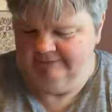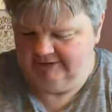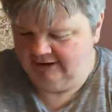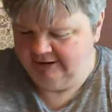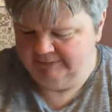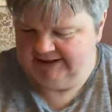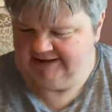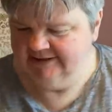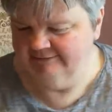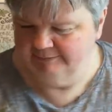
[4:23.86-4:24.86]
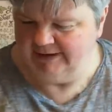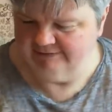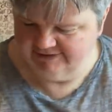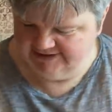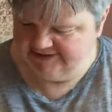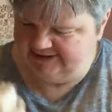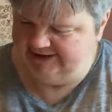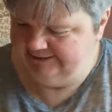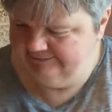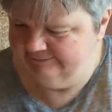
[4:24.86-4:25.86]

on a piece of Belfast linen.